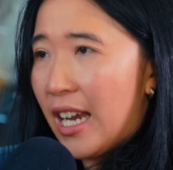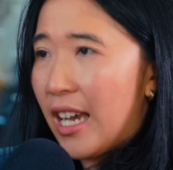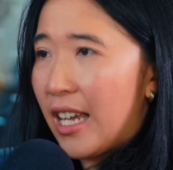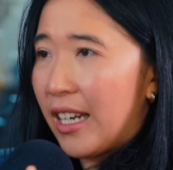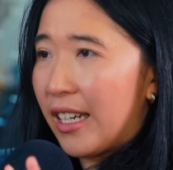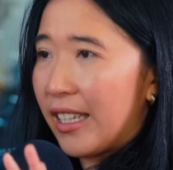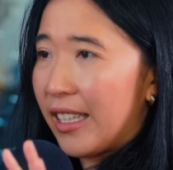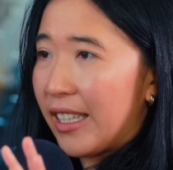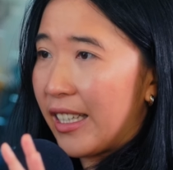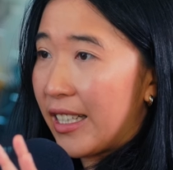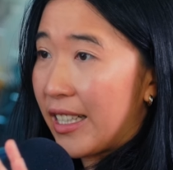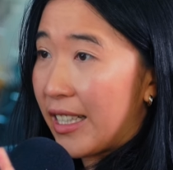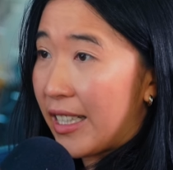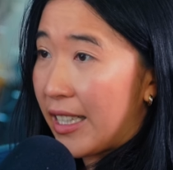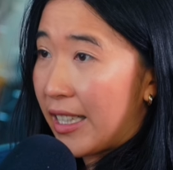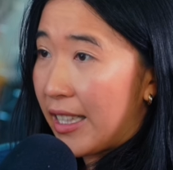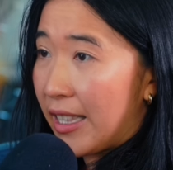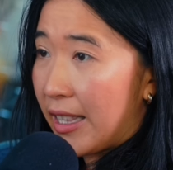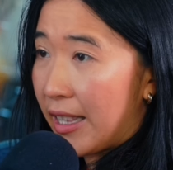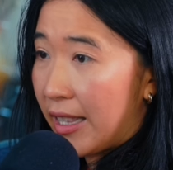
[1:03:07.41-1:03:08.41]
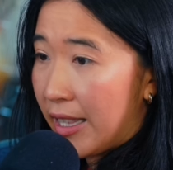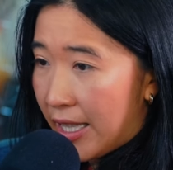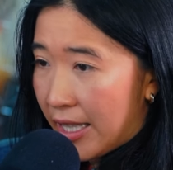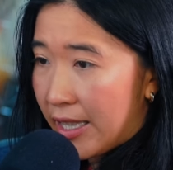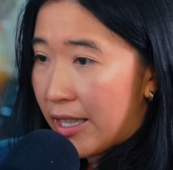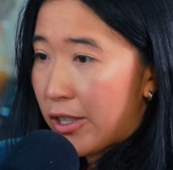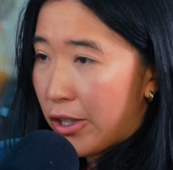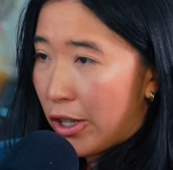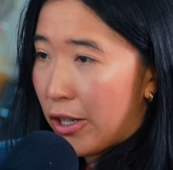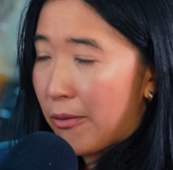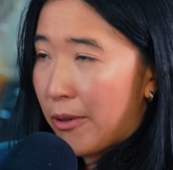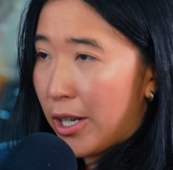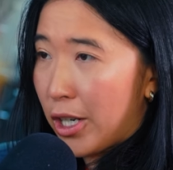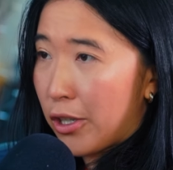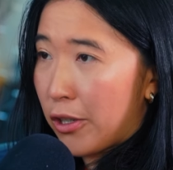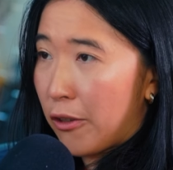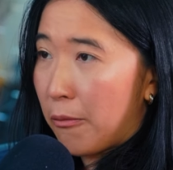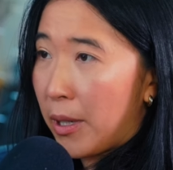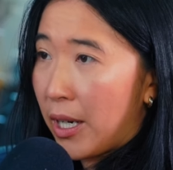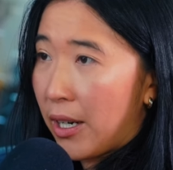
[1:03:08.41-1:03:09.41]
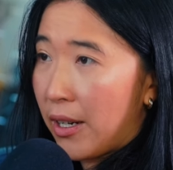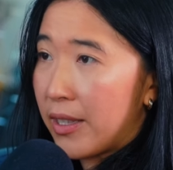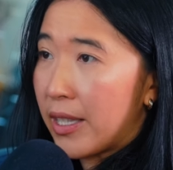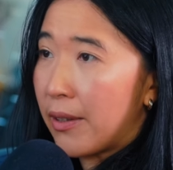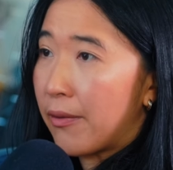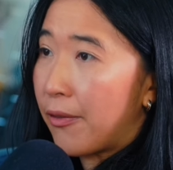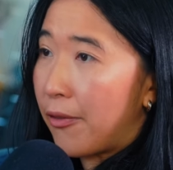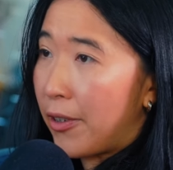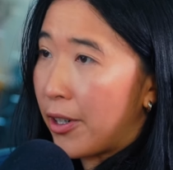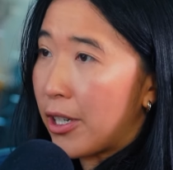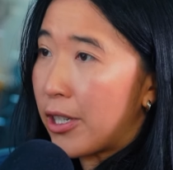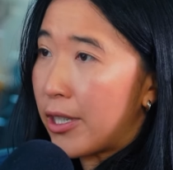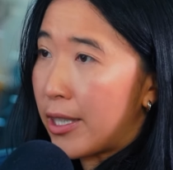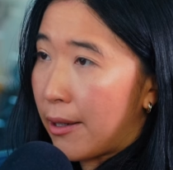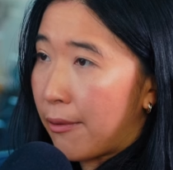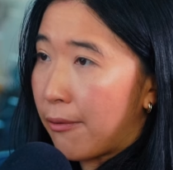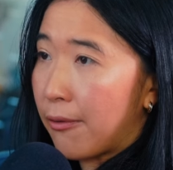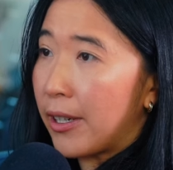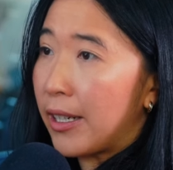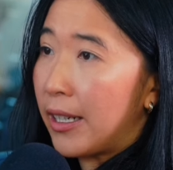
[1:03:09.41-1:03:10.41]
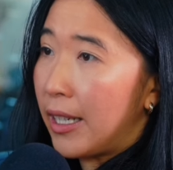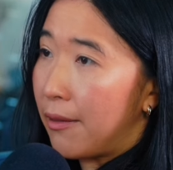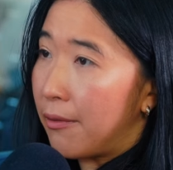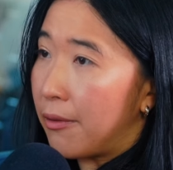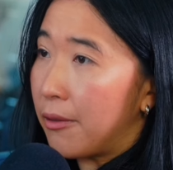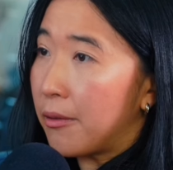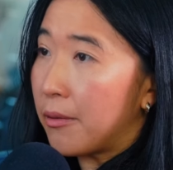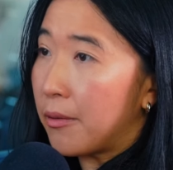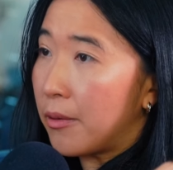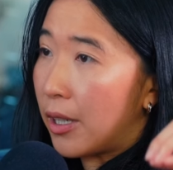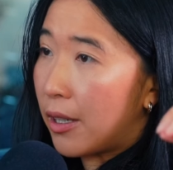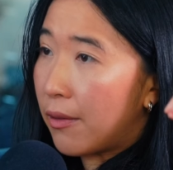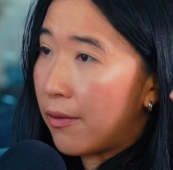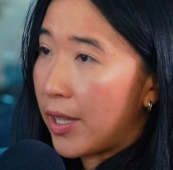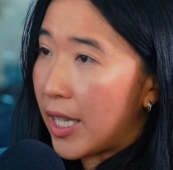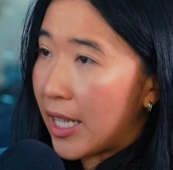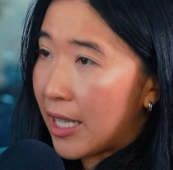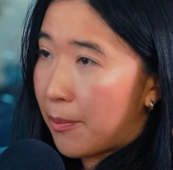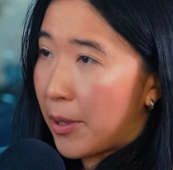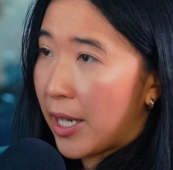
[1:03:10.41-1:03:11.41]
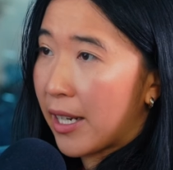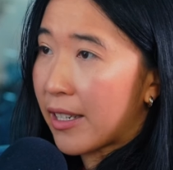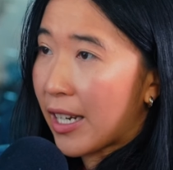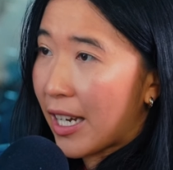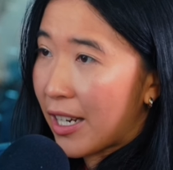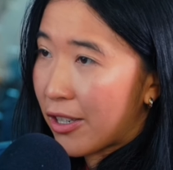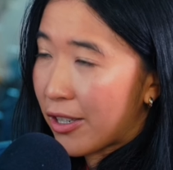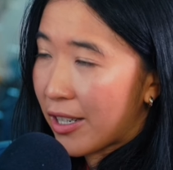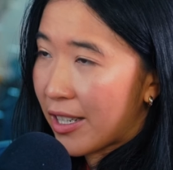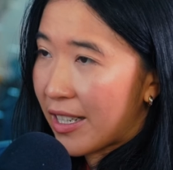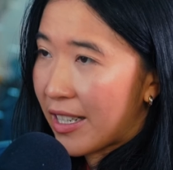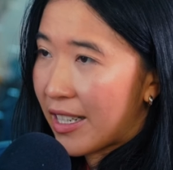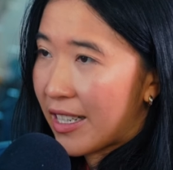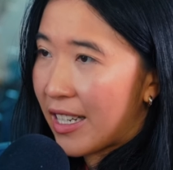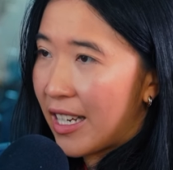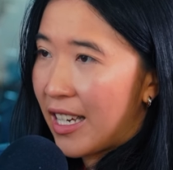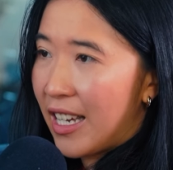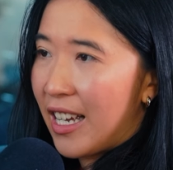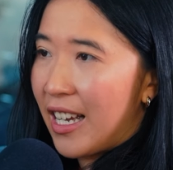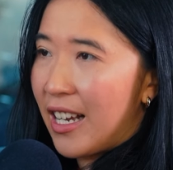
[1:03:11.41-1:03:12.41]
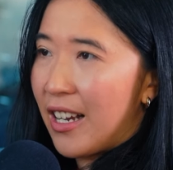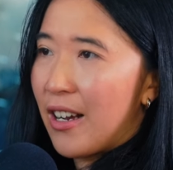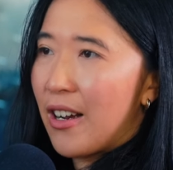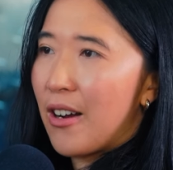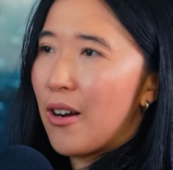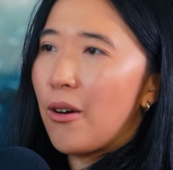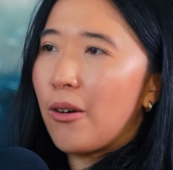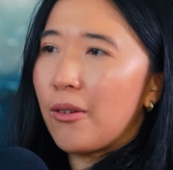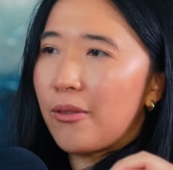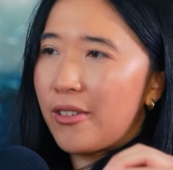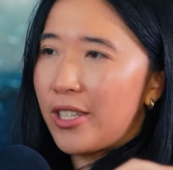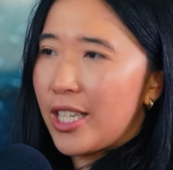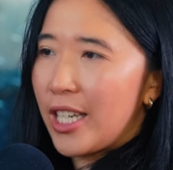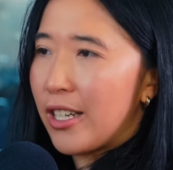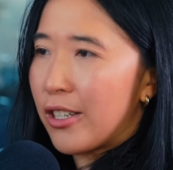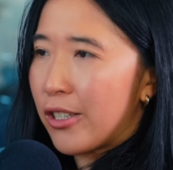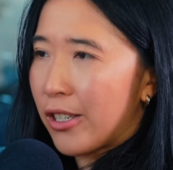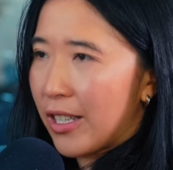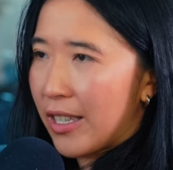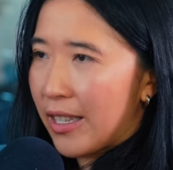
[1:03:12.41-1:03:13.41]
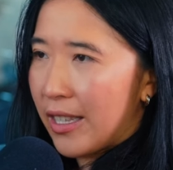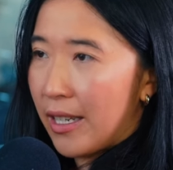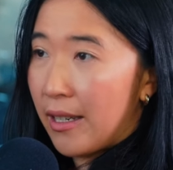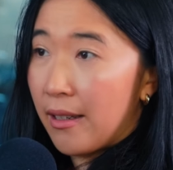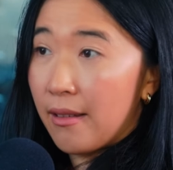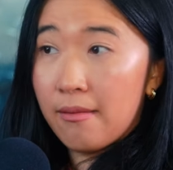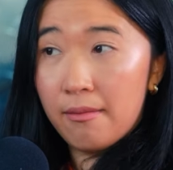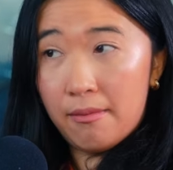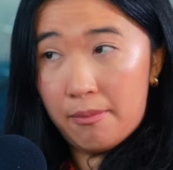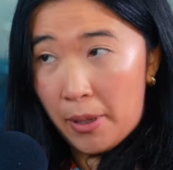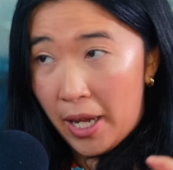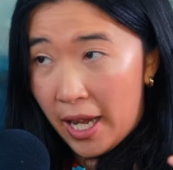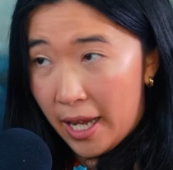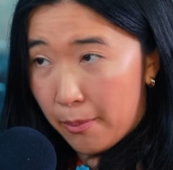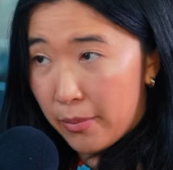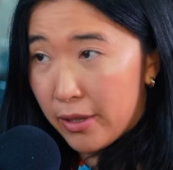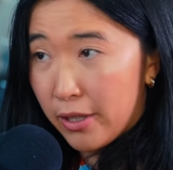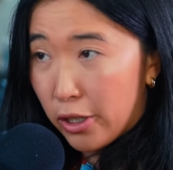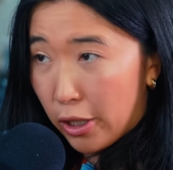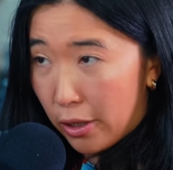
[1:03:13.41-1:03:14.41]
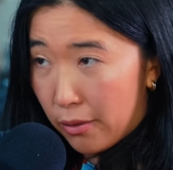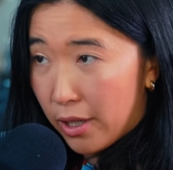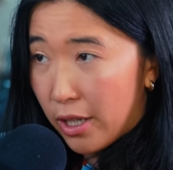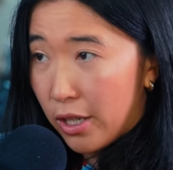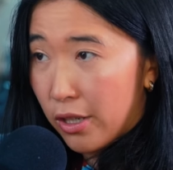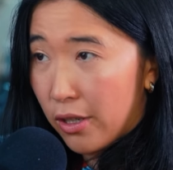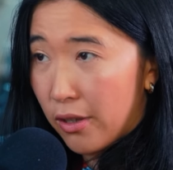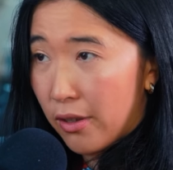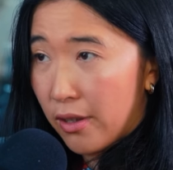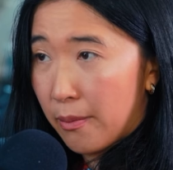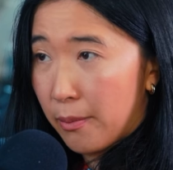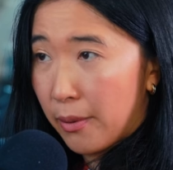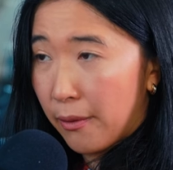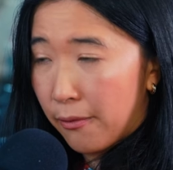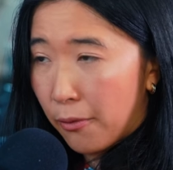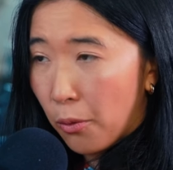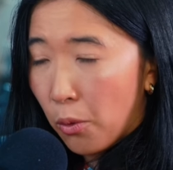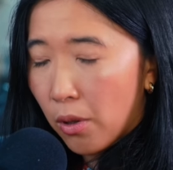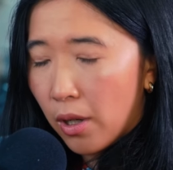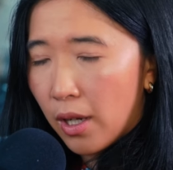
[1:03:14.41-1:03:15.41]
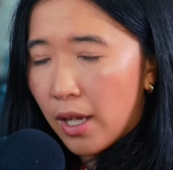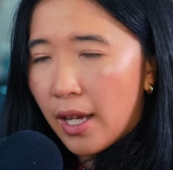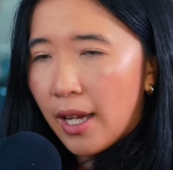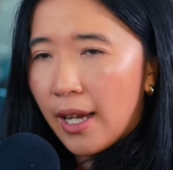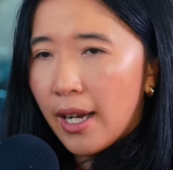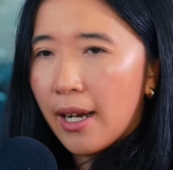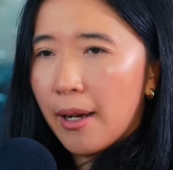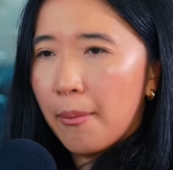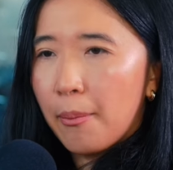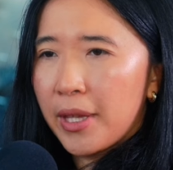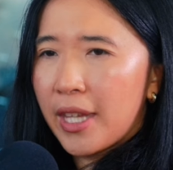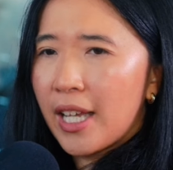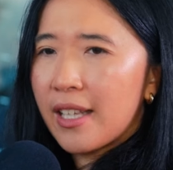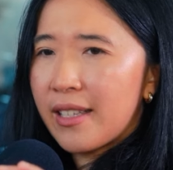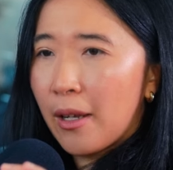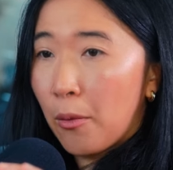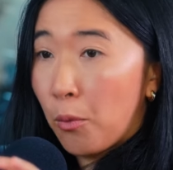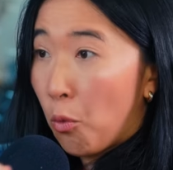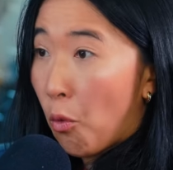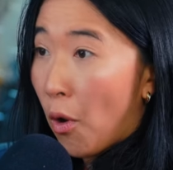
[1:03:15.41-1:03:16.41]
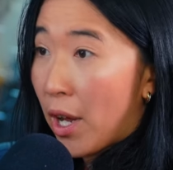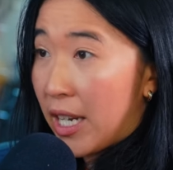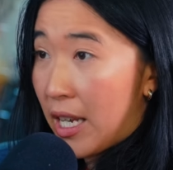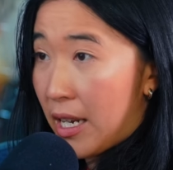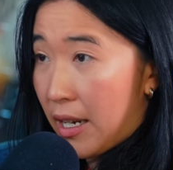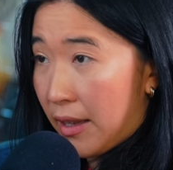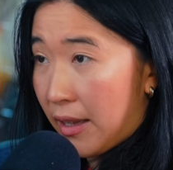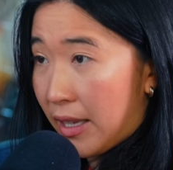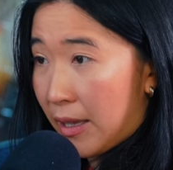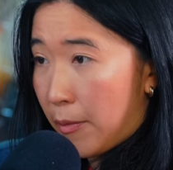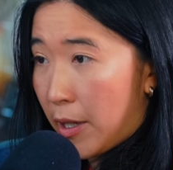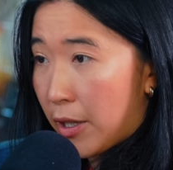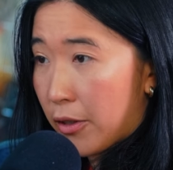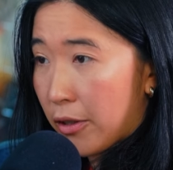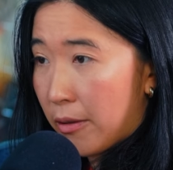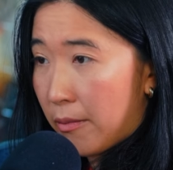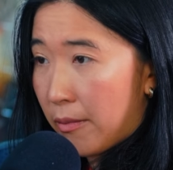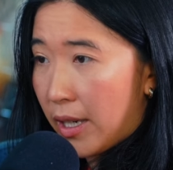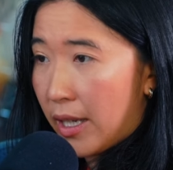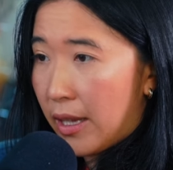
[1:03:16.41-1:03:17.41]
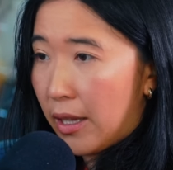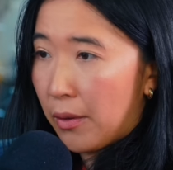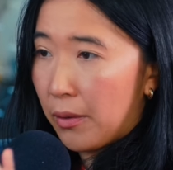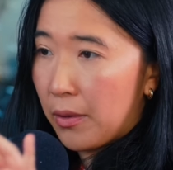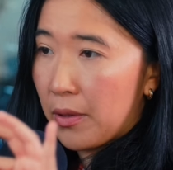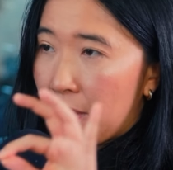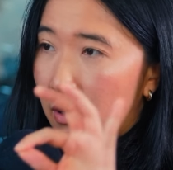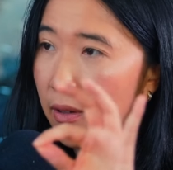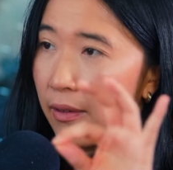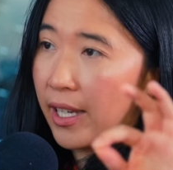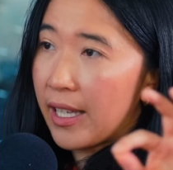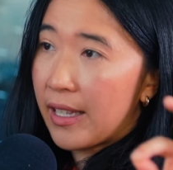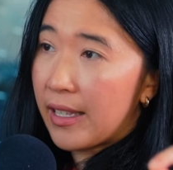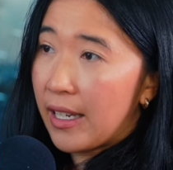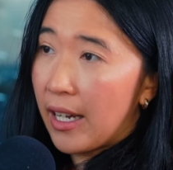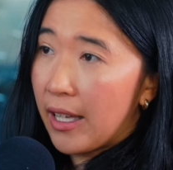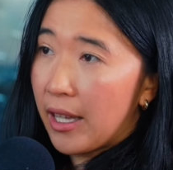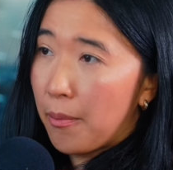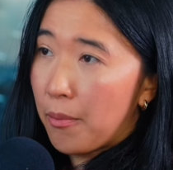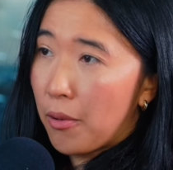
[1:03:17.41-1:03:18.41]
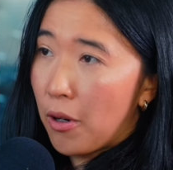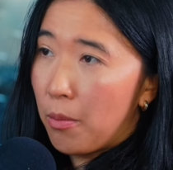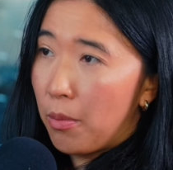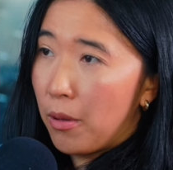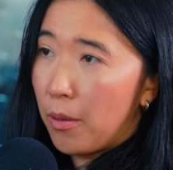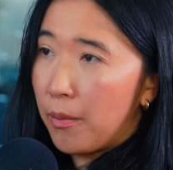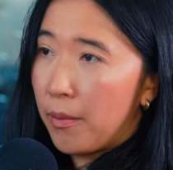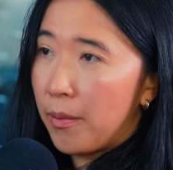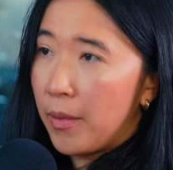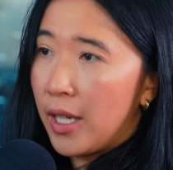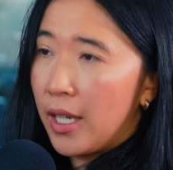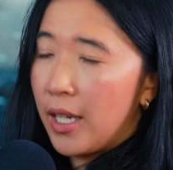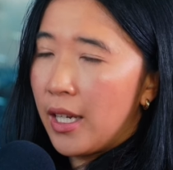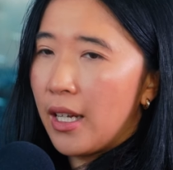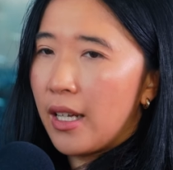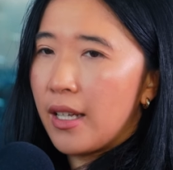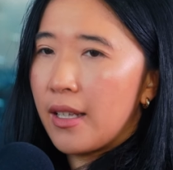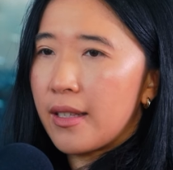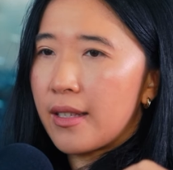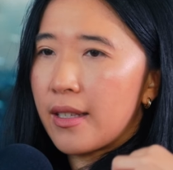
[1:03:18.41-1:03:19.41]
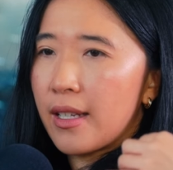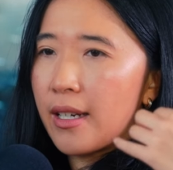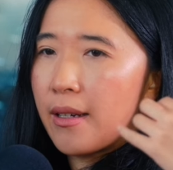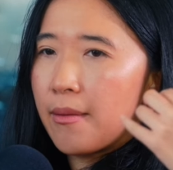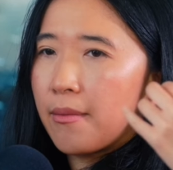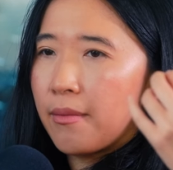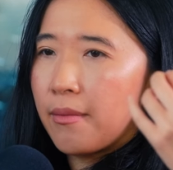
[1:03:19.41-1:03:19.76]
And I guess this generation of parents have a very different level of expectations on teachers than perhaps generations before. But that's at one end of the spectrum. And then also, I guess the other problem is,